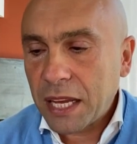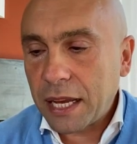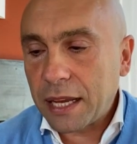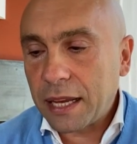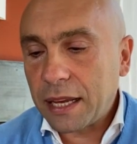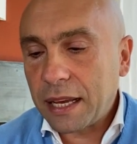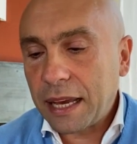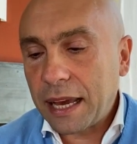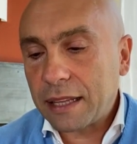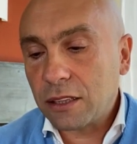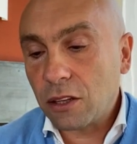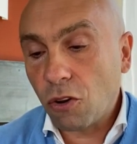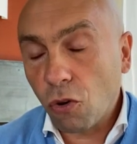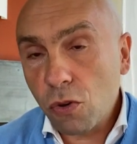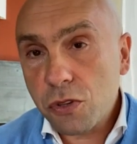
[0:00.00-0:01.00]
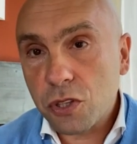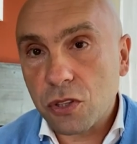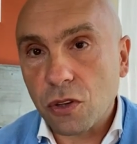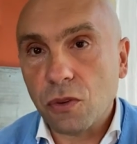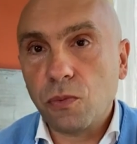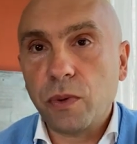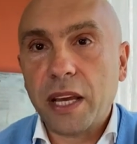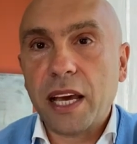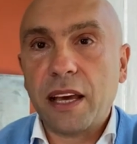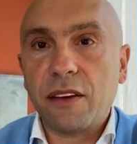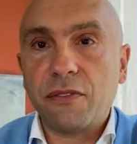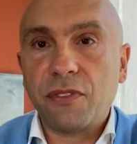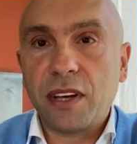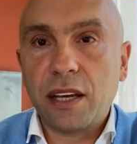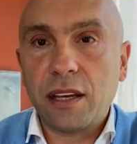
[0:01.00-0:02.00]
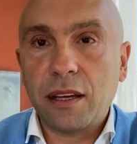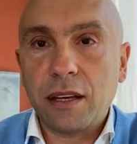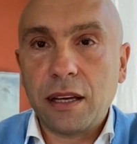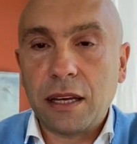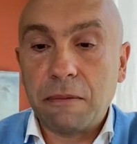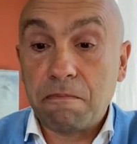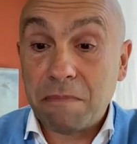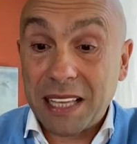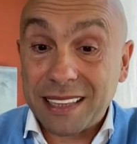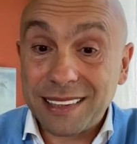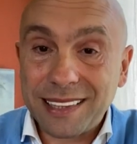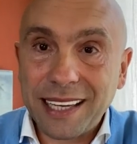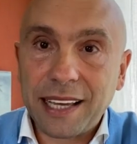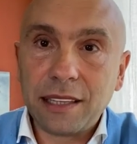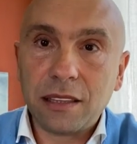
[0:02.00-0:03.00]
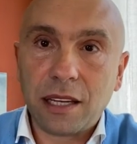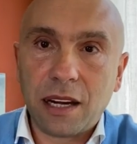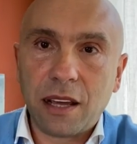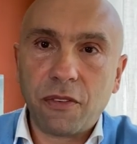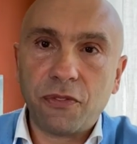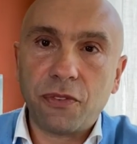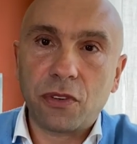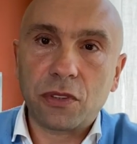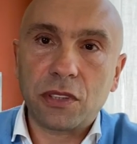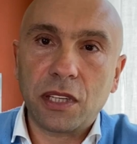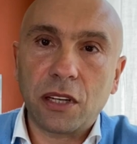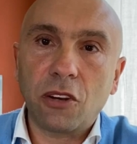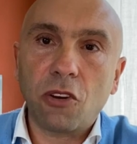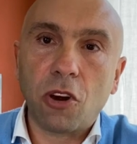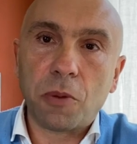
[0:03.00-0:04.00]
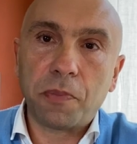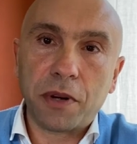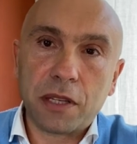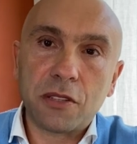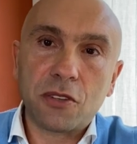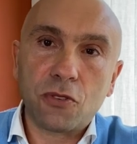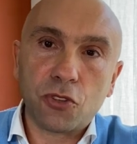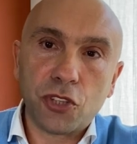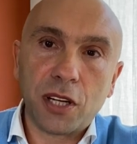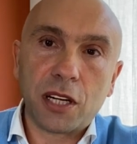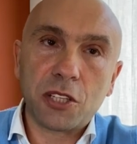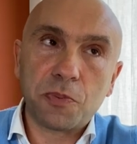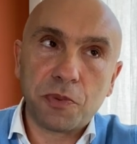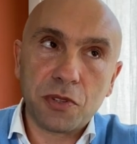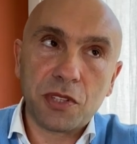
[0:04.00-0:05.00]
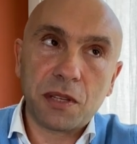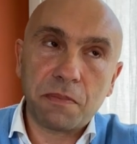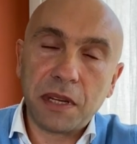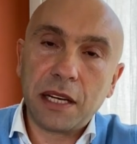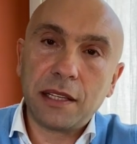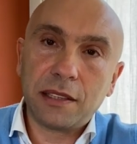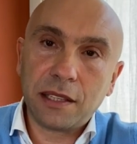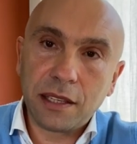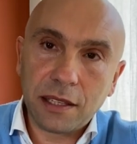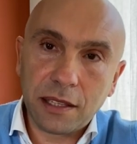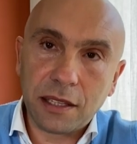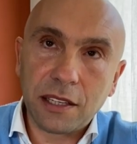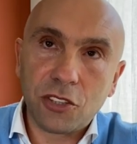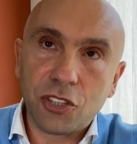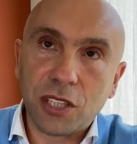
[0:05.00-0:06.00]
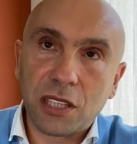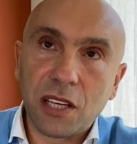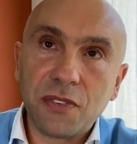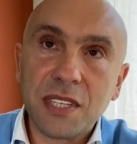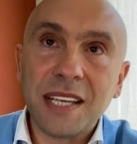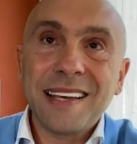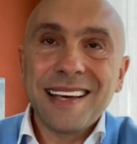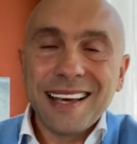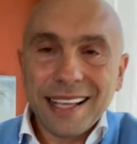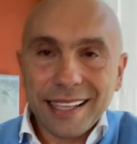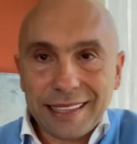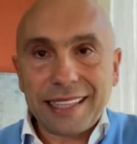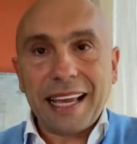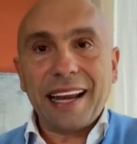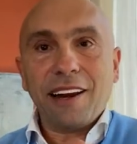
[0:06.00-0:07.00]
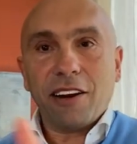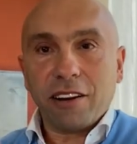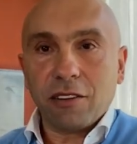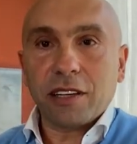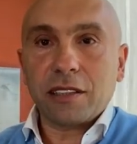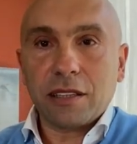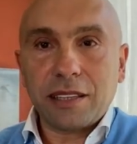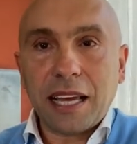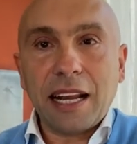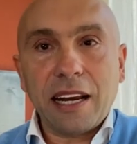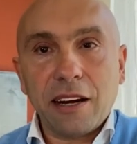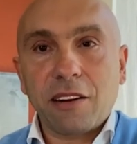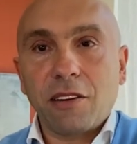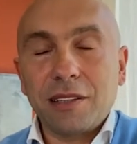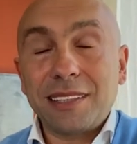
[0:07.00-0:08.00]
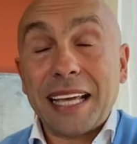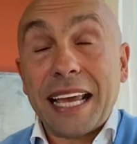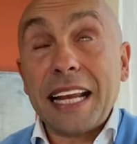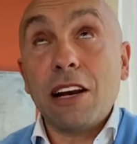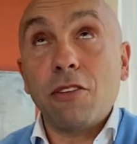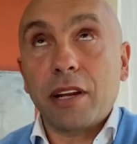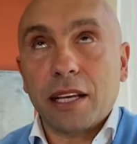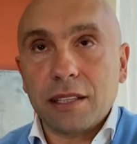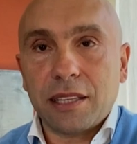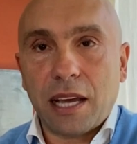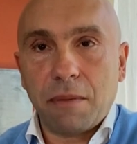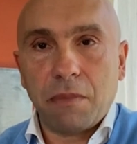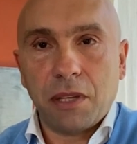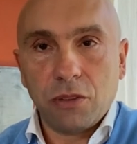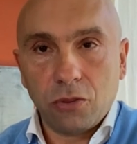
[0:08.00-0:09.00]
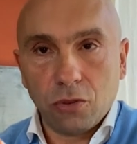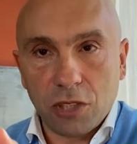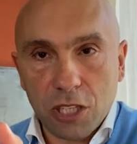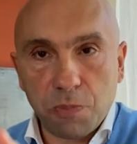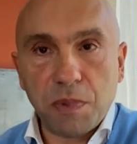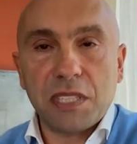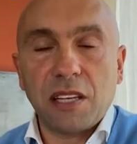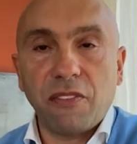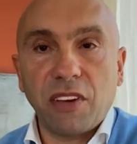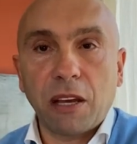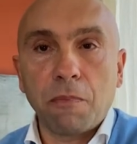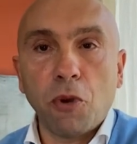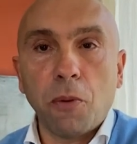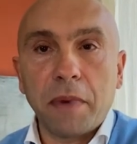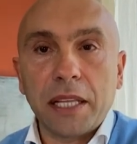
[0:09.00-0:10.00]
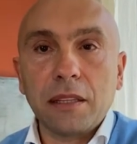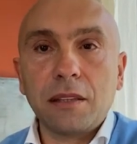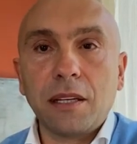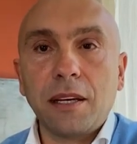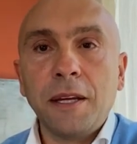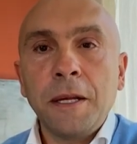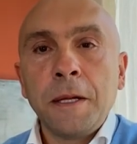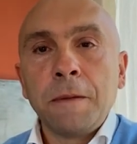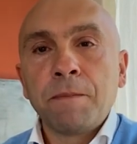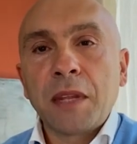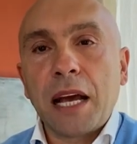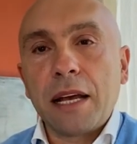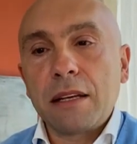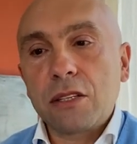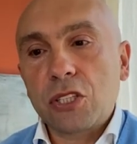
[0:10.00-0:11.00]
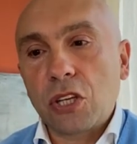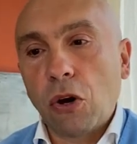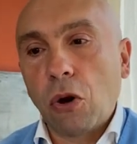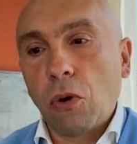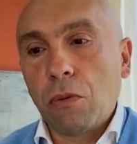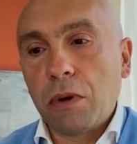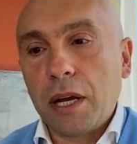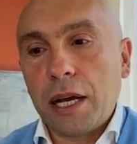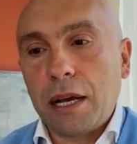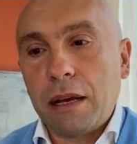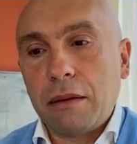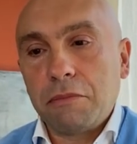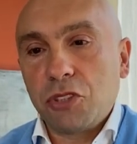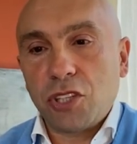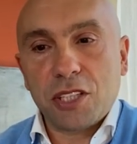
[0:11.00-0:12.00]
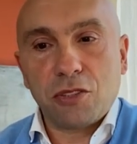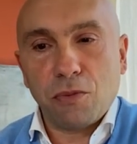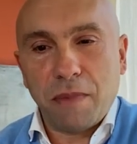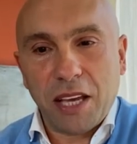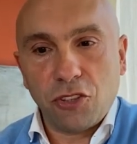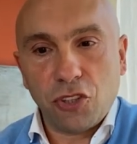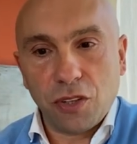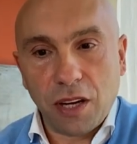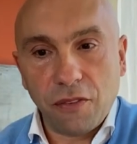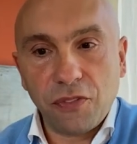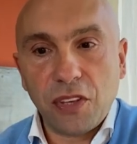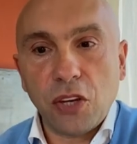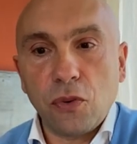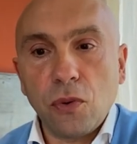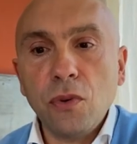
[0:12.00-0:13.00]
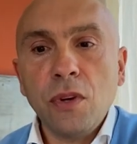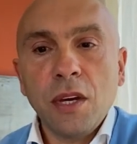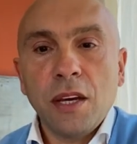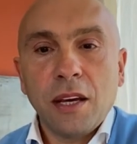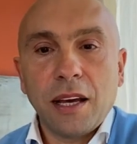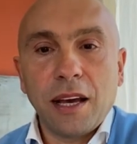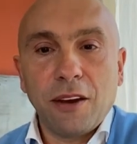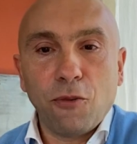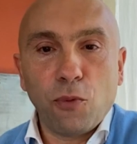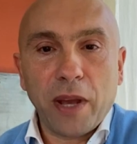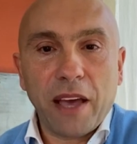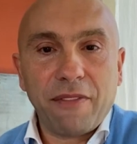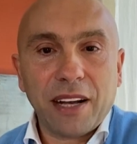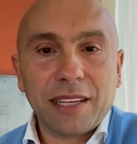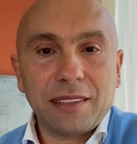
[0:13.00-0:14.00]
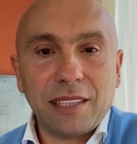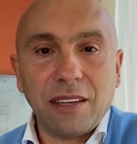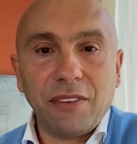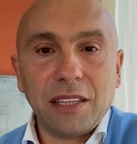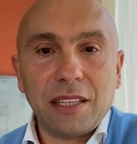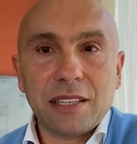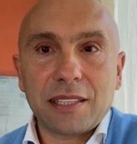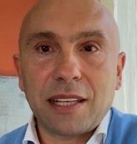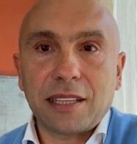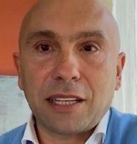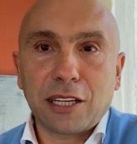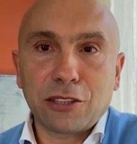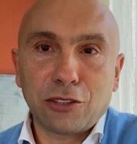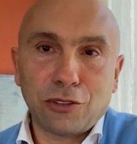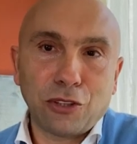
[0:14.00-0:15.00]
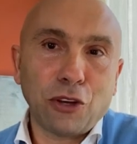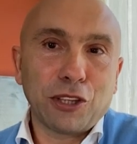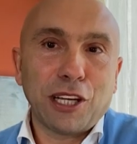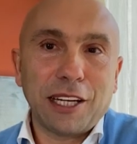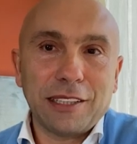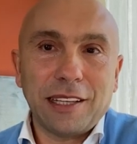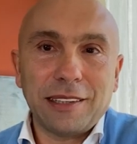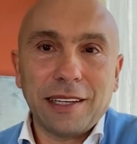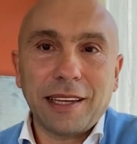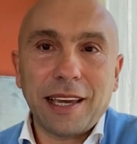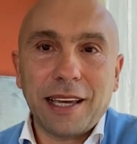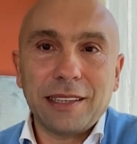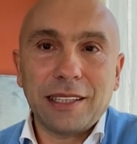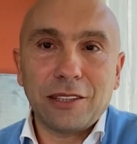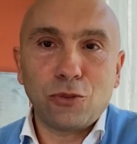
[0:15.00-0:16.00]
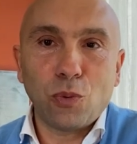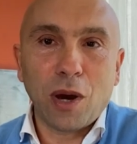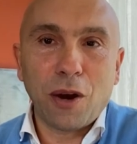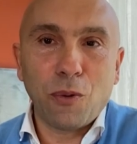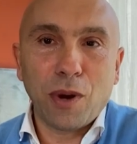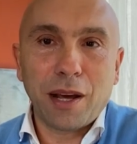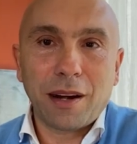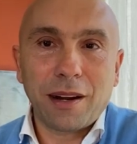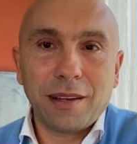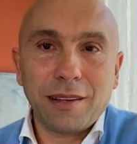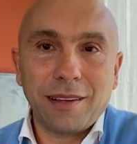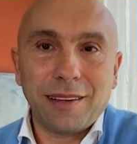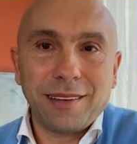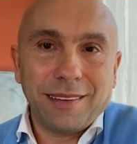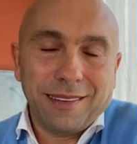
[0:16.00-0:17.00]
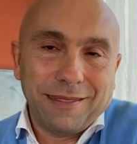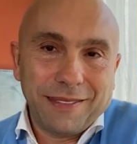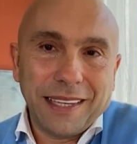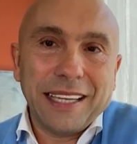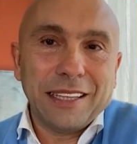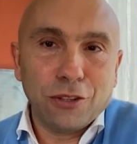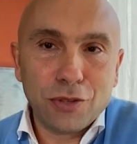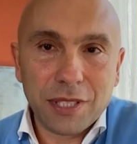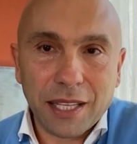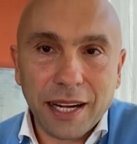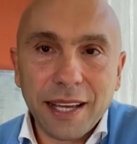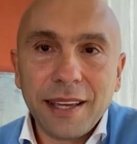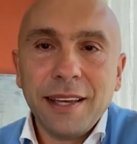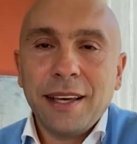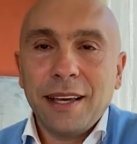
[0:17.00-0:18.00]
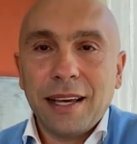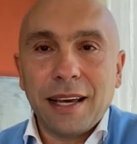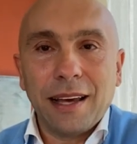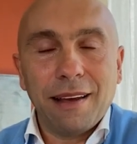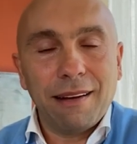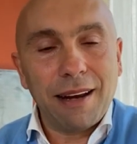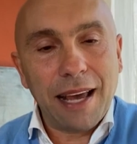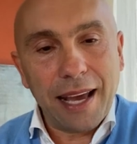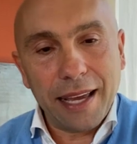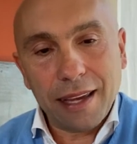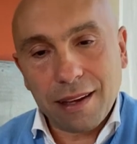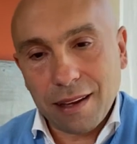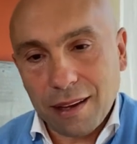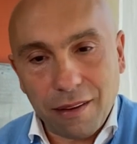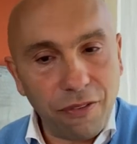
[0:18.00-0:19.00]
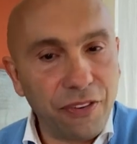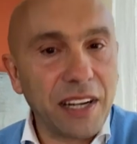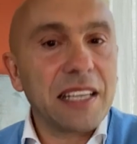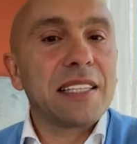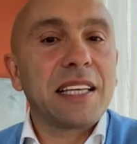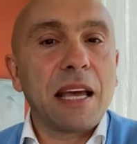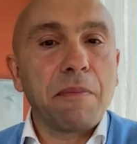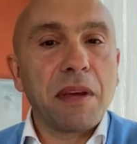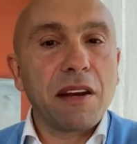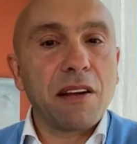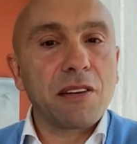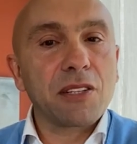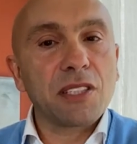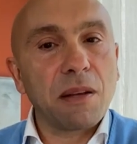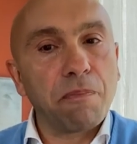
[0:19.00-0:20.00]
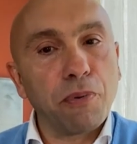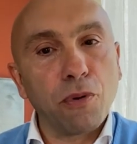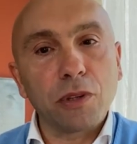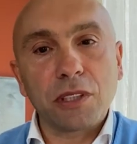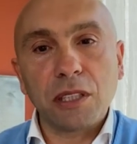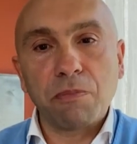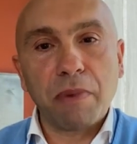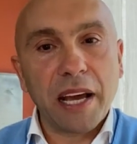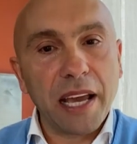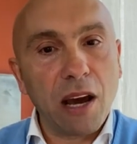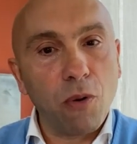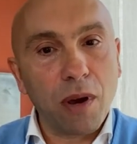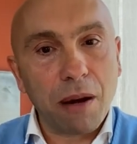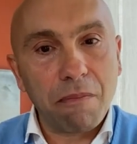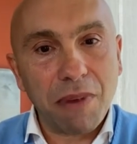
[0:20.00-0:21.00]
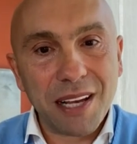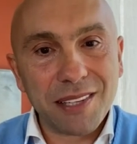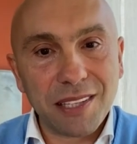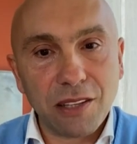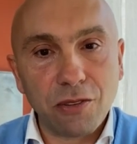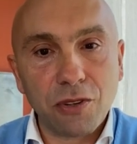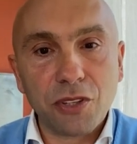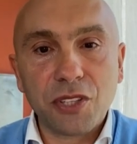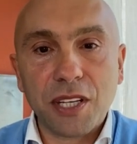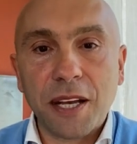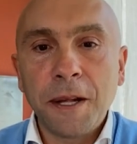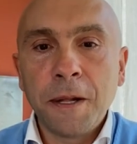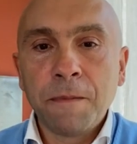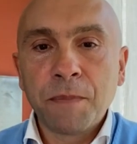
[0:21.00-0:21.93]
Uh, and also we have uh, uh, maintained an effort in corporate social responsibility initiatives, tailoring, tailor, tailoring them to the specific moment. Uh, so uh, just to mention a few, uh, we have activities that are totally dedicated to our uh, industry, uh, like free seminars supported by our ambassadors.